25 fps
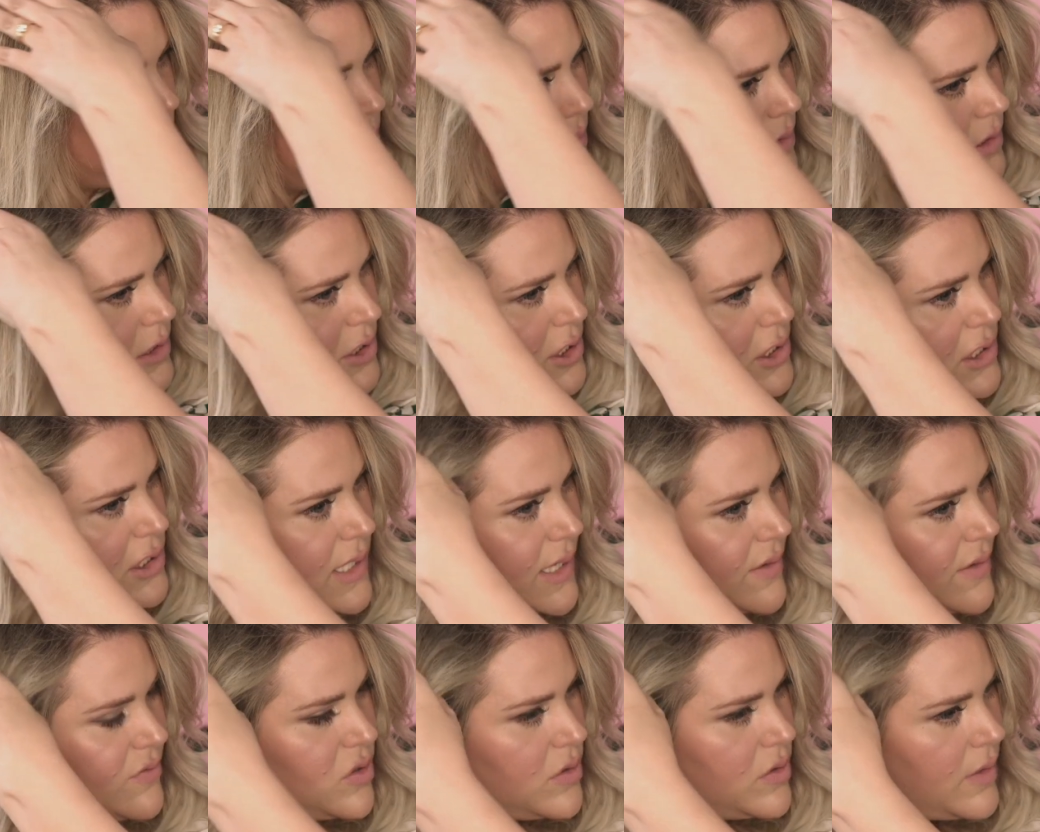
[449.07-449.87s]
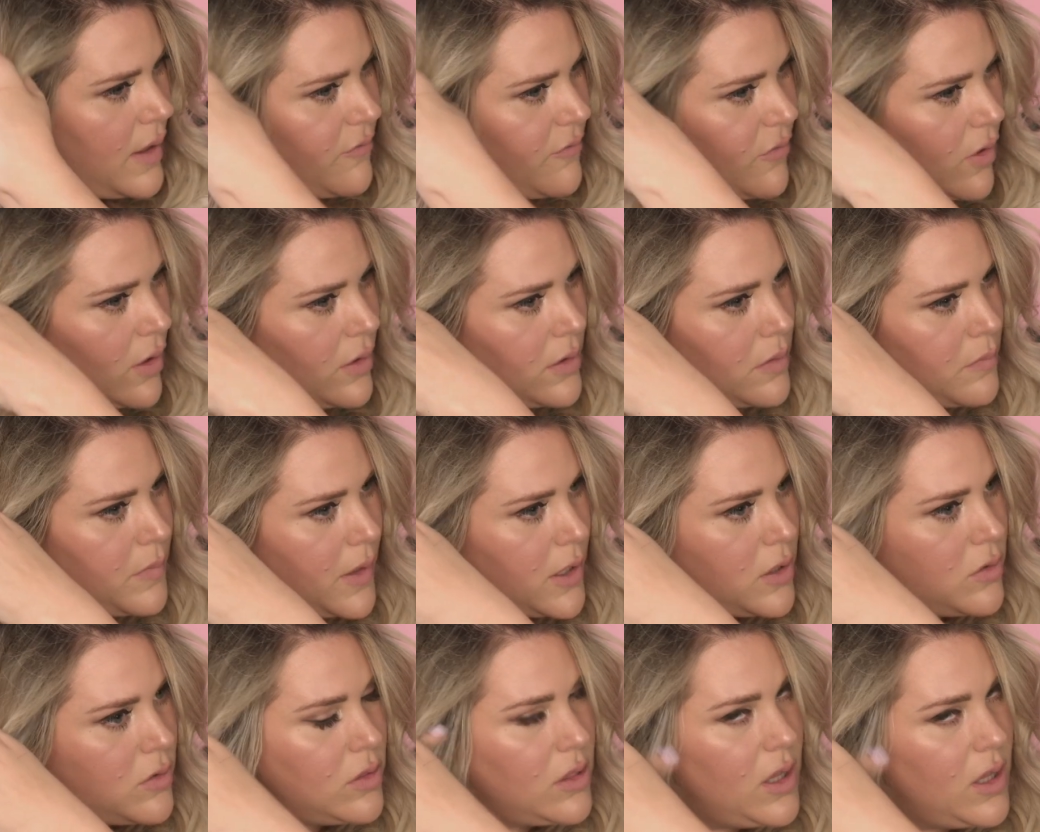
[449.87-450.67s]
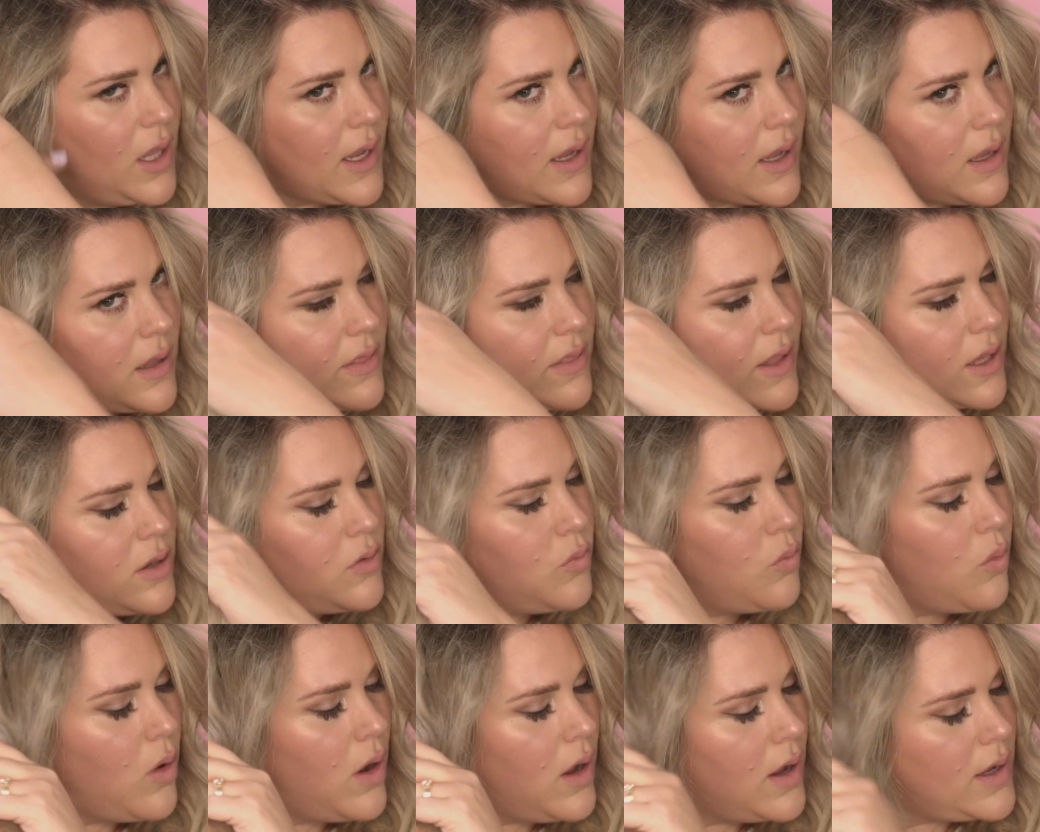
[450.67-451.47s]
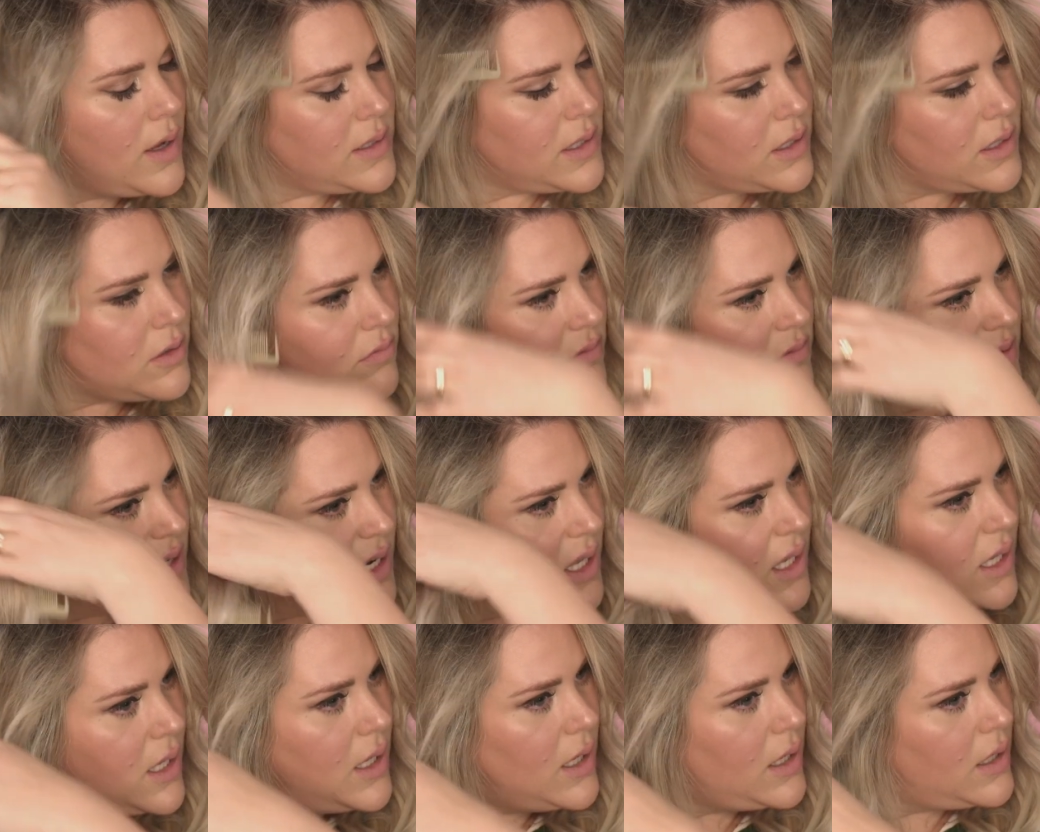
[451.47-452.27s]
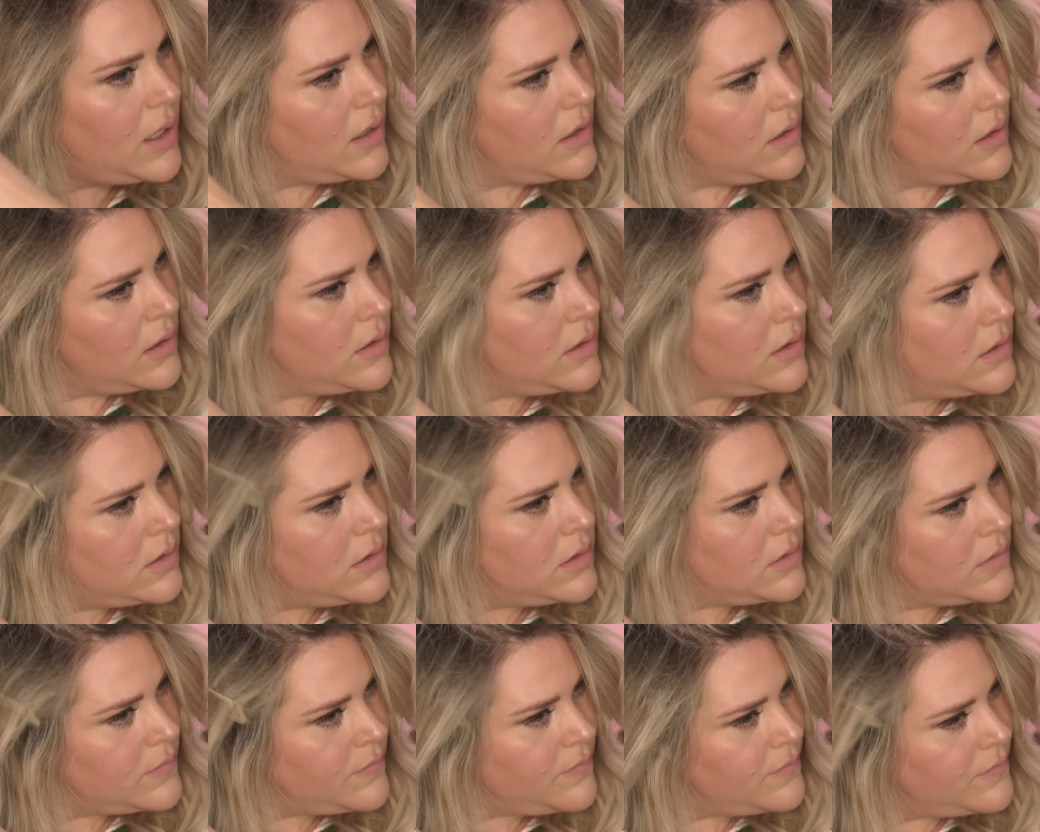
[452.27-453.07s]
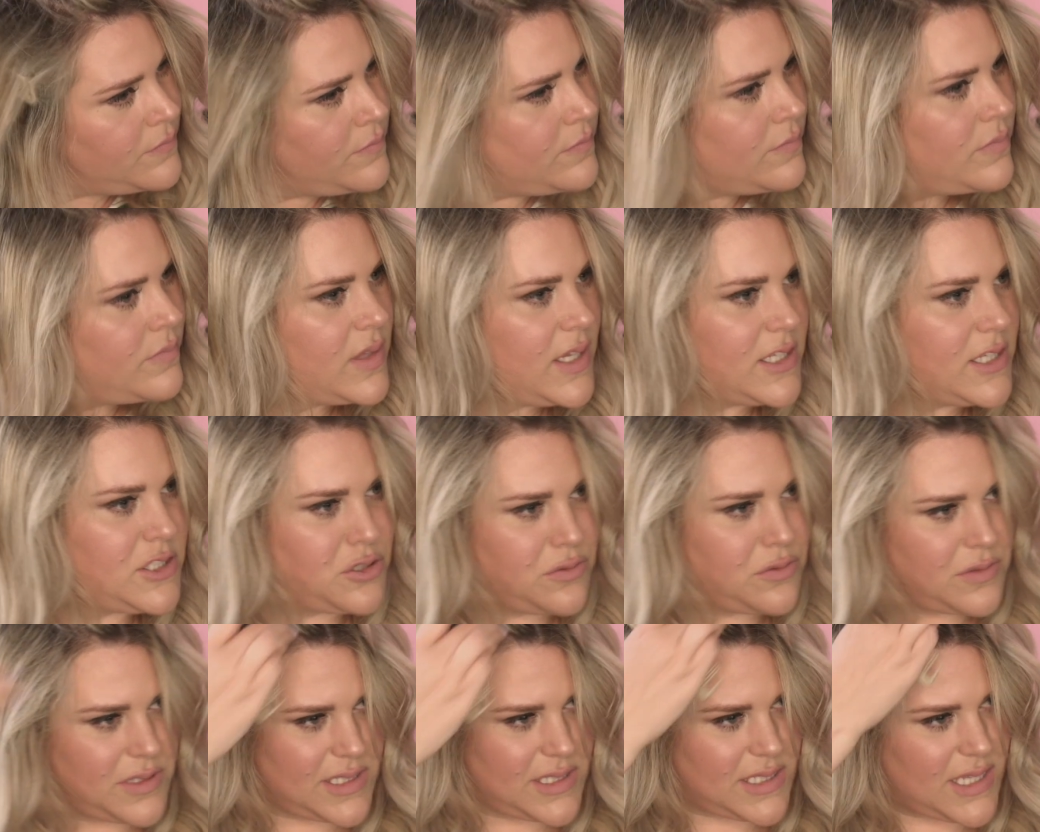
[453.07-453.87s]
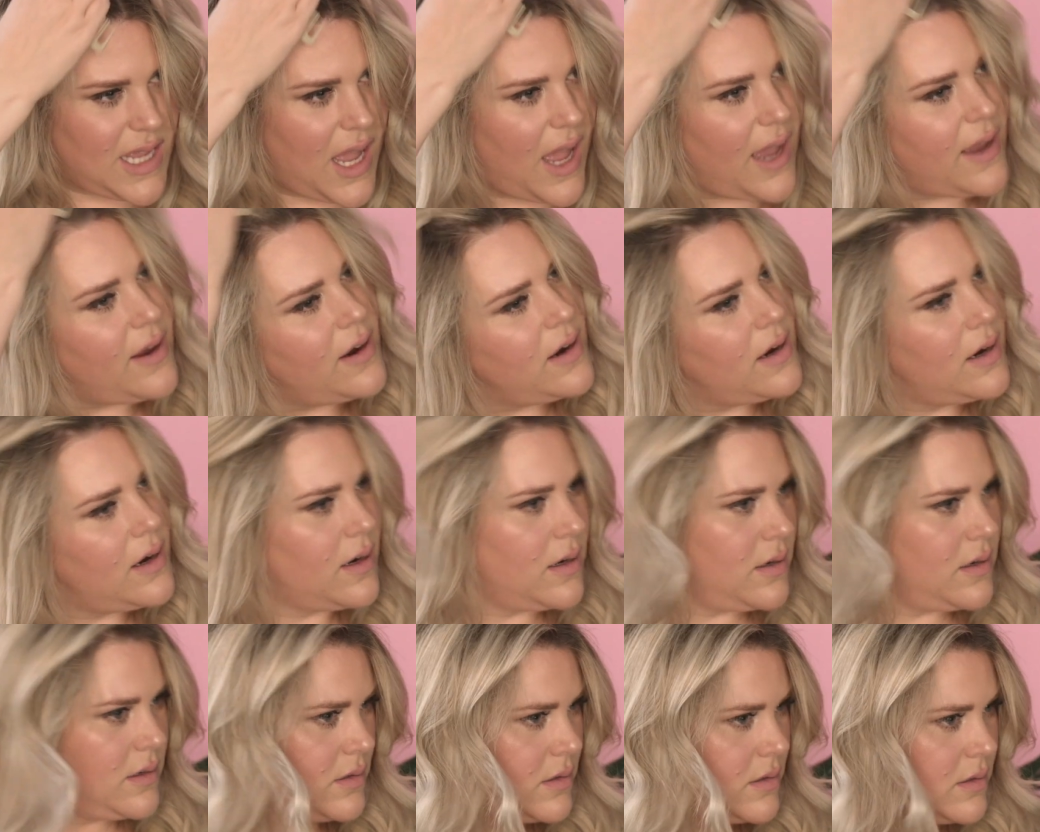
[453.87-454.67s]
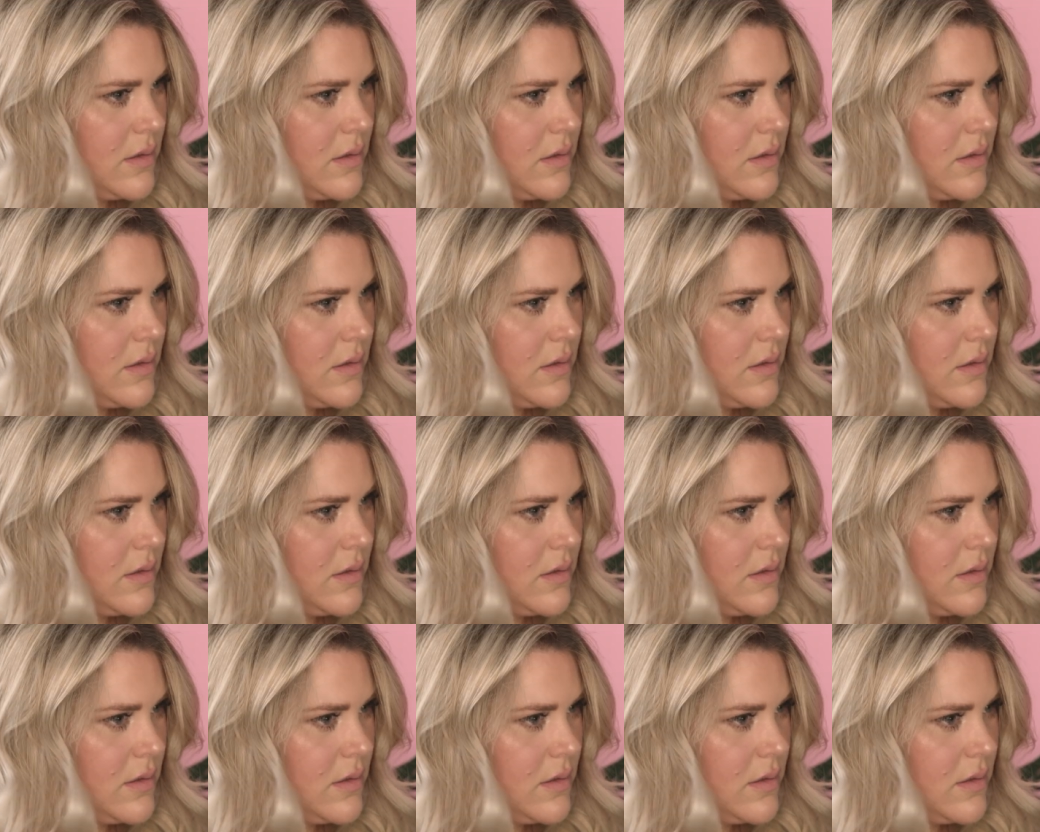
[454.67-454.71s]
it just gives you that volume that you want, that you need, that you desire.